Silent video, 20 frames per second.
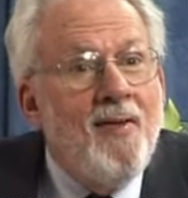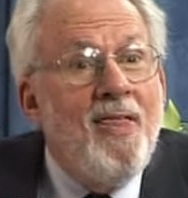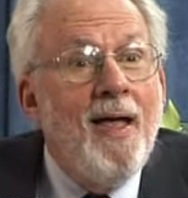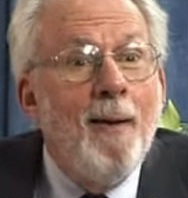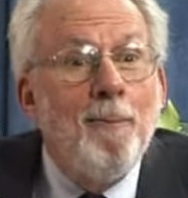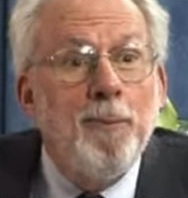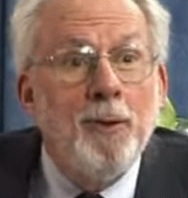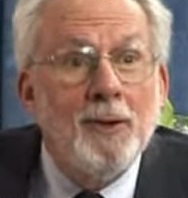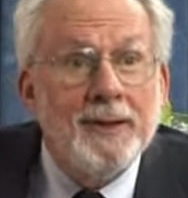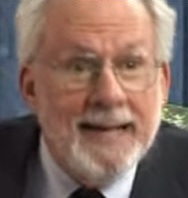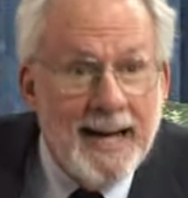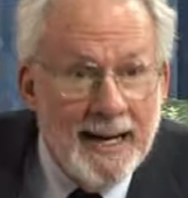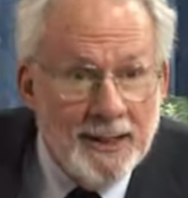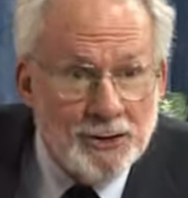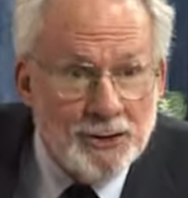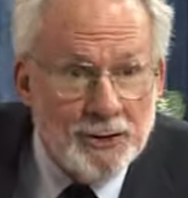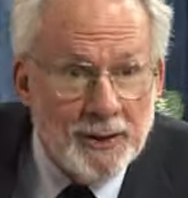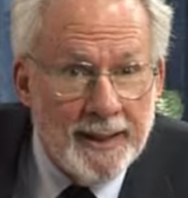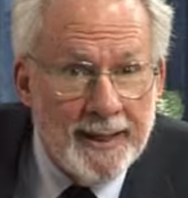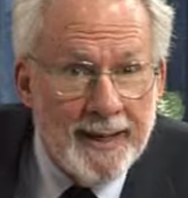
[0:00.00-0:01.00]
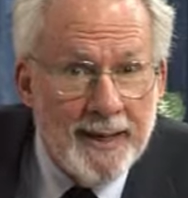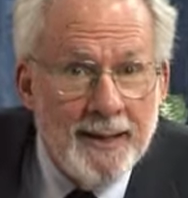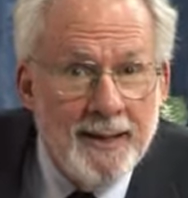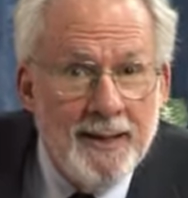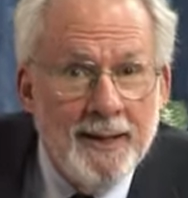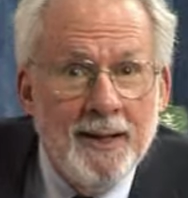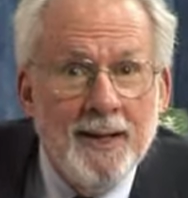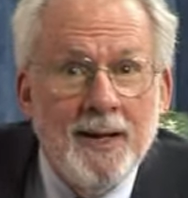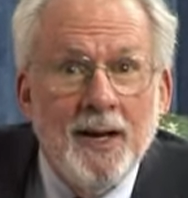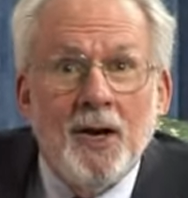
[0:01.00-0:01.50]
that potentially
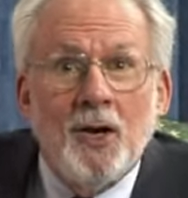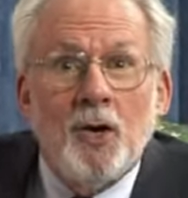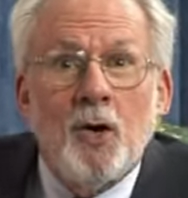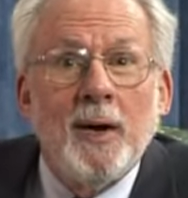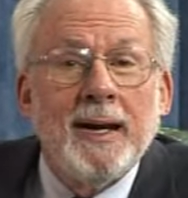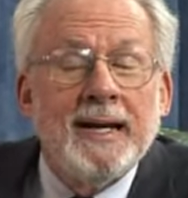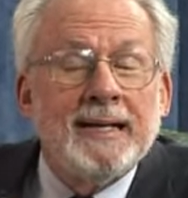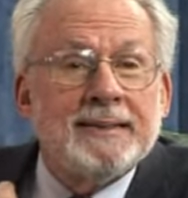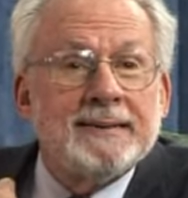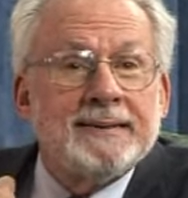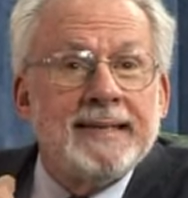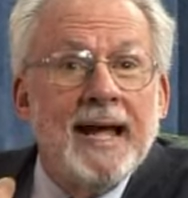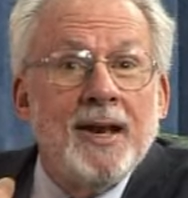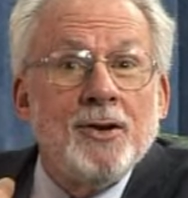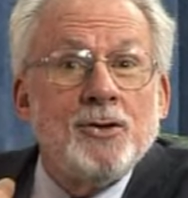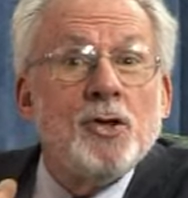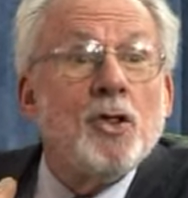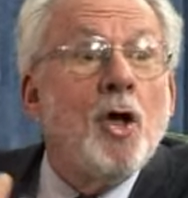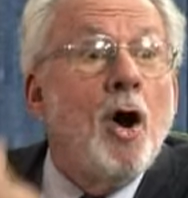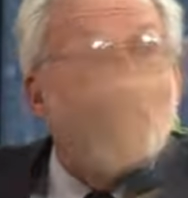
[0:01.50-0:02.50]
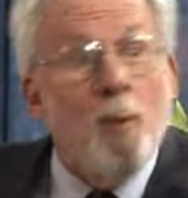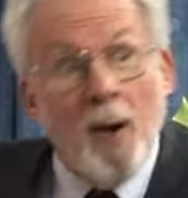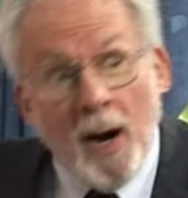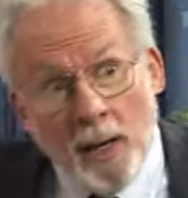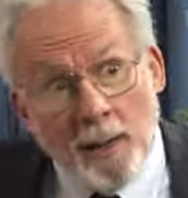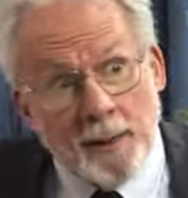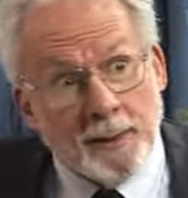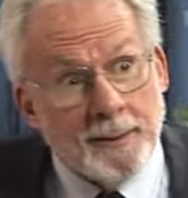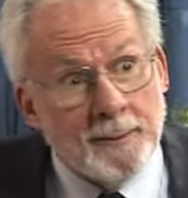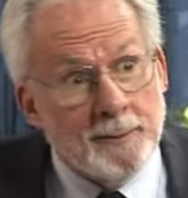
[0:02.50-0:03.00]
could extend to the whole
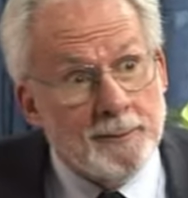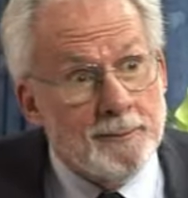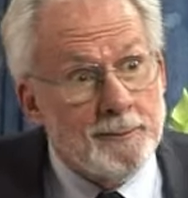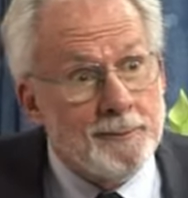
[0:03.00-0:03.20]
world.